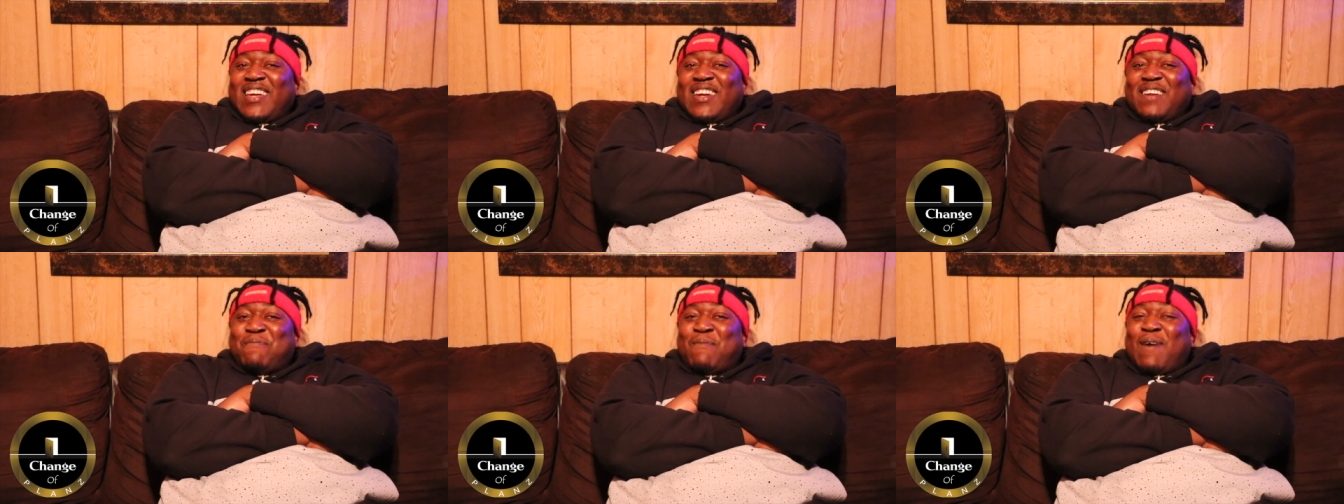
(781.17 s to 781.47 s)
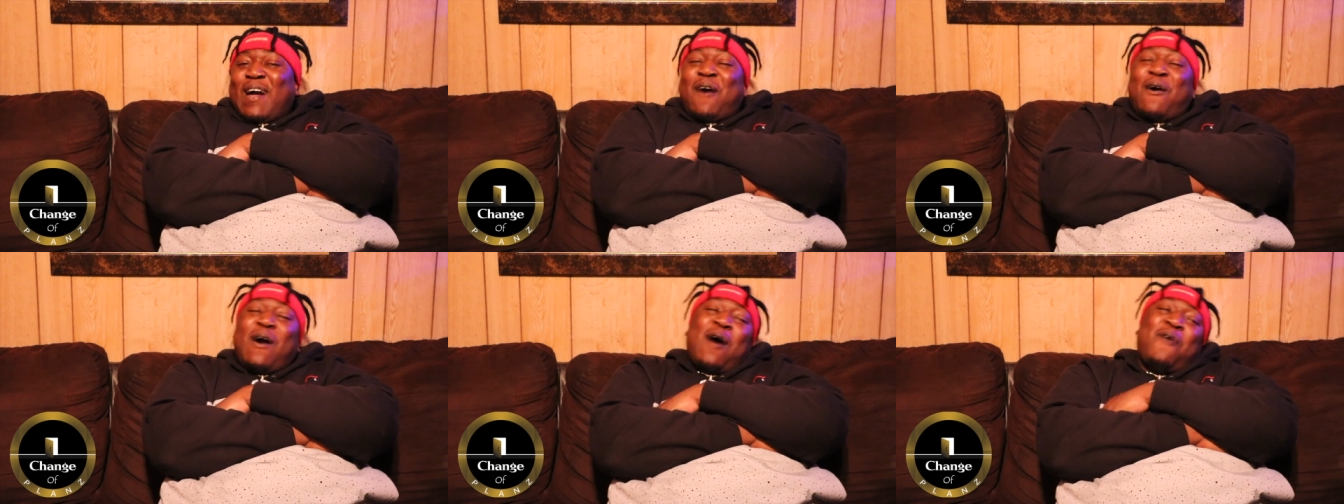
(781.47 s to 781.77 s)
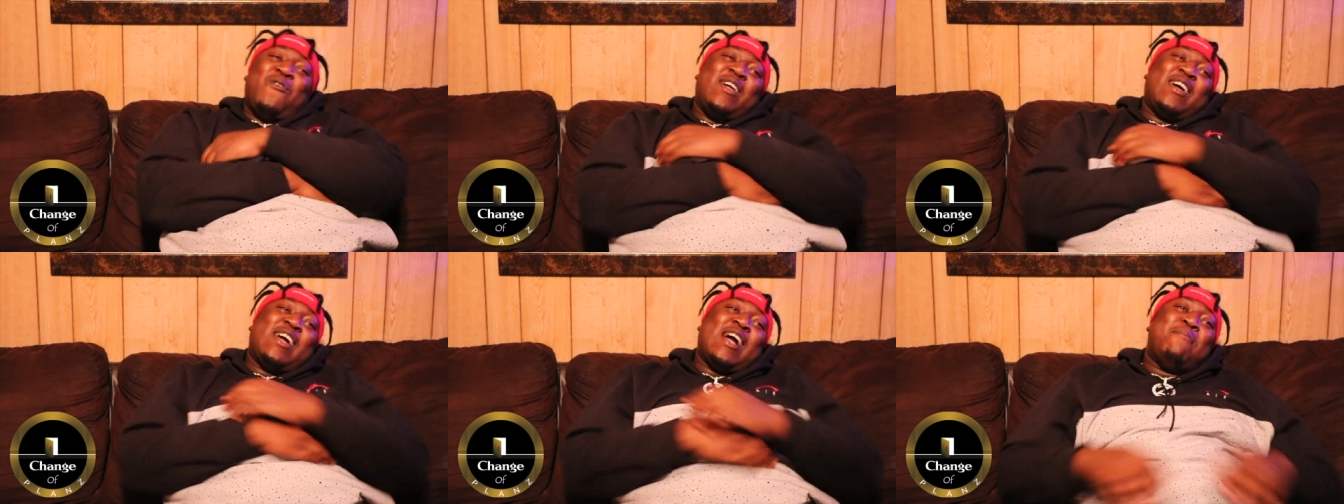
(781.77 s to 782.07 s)
Man, I, I
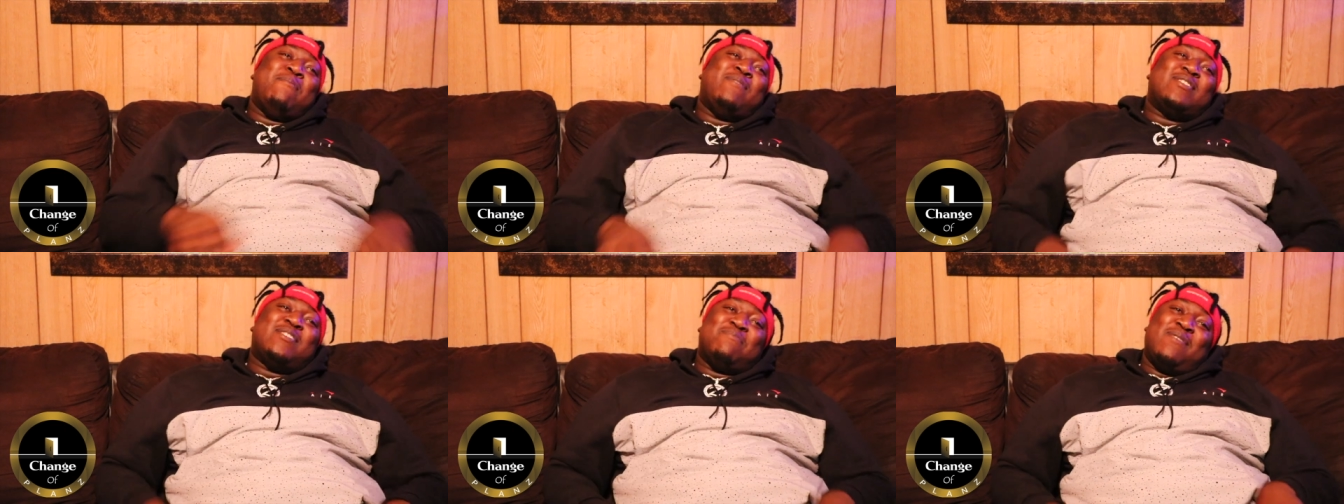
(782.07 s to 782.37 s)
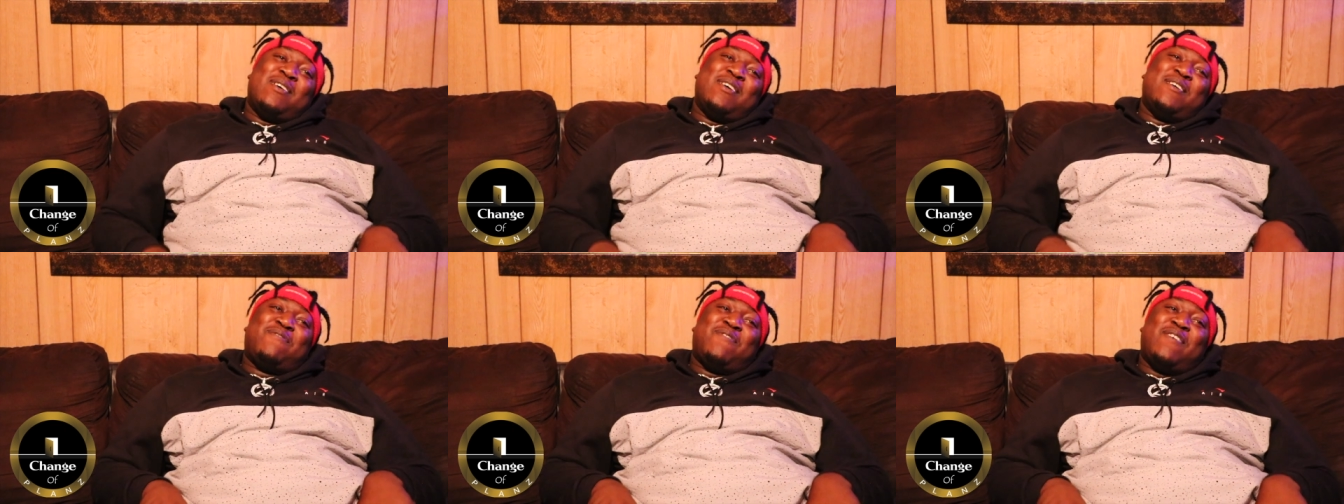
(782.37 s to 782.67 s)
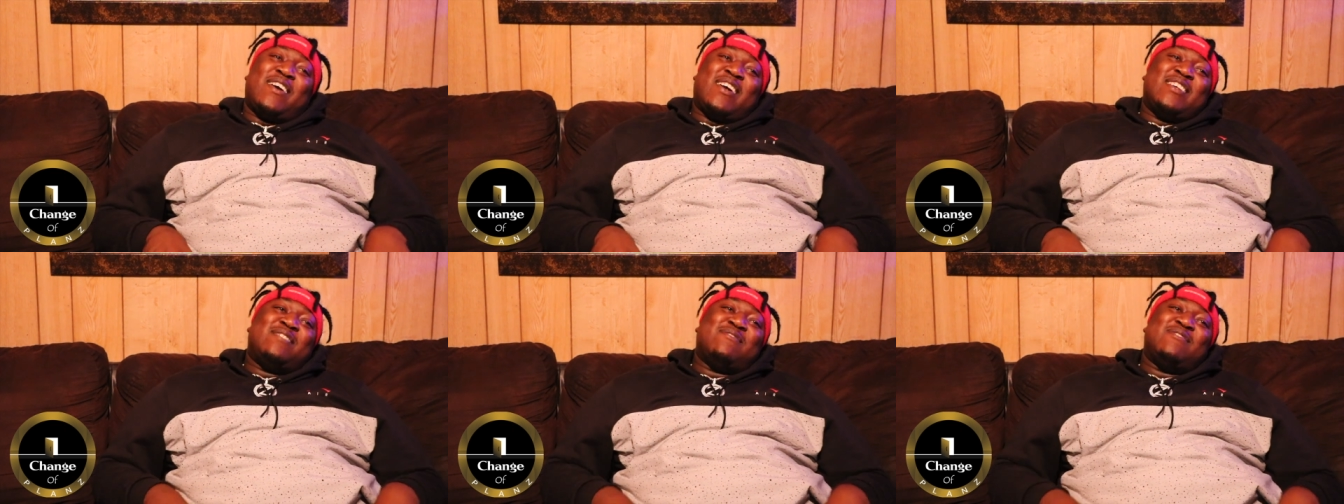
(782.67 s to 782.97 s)
went have got me some
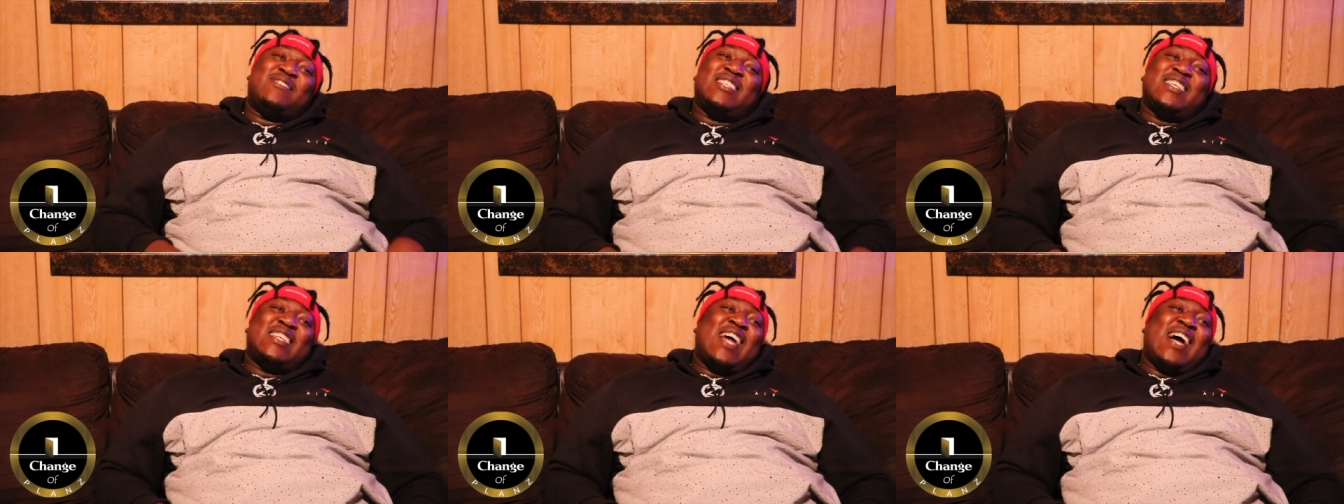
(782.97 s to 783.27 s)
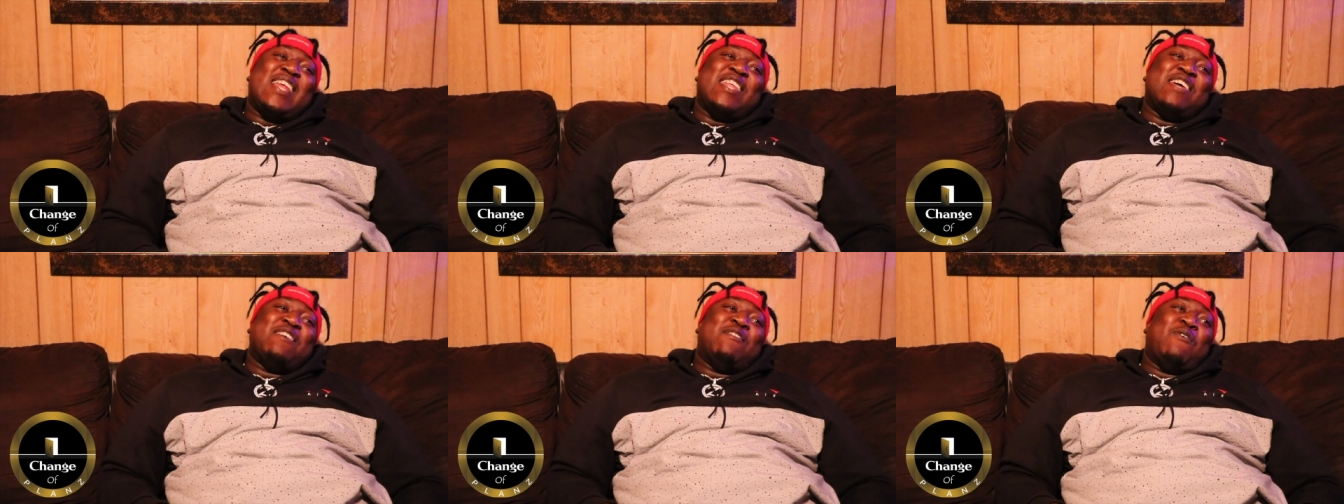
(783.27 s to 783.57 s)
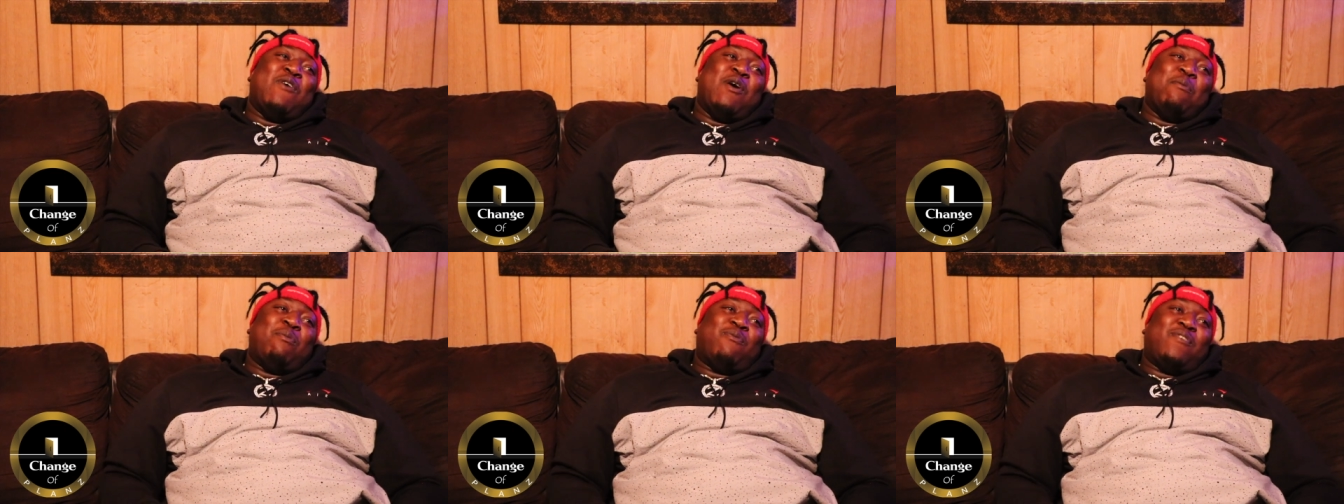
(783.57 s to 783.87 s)
motherfucking some shit I never
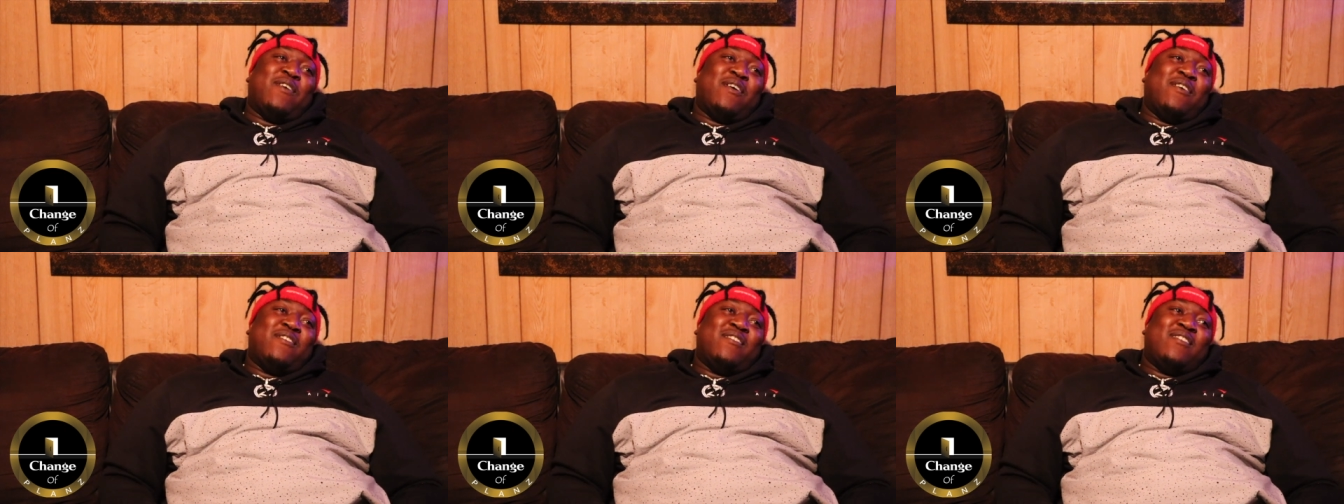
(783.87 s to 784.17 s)
wore before.